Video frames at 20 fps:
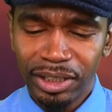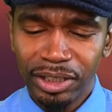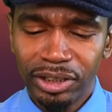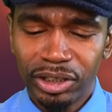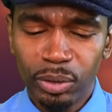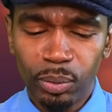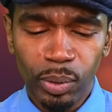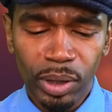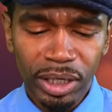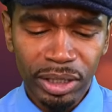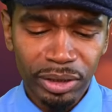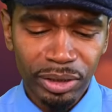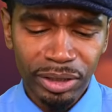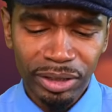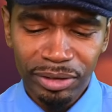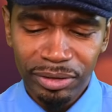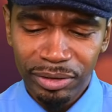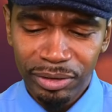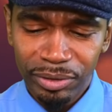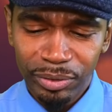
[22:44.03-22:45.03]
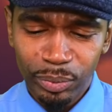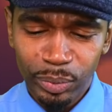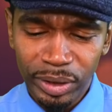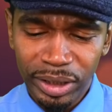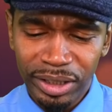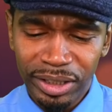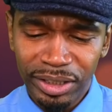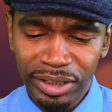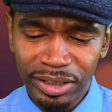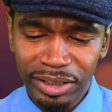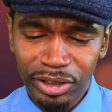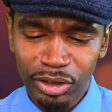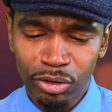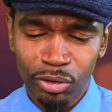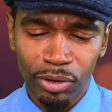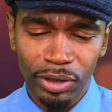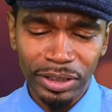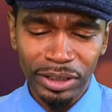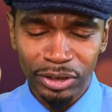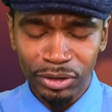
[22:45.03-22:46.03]
the one with the
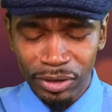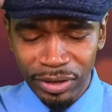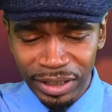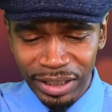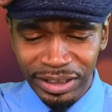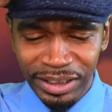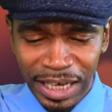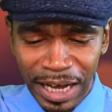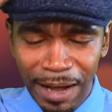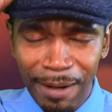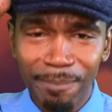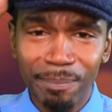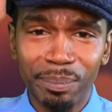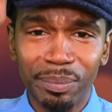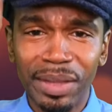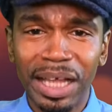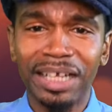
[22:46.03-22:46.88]
cross on the top?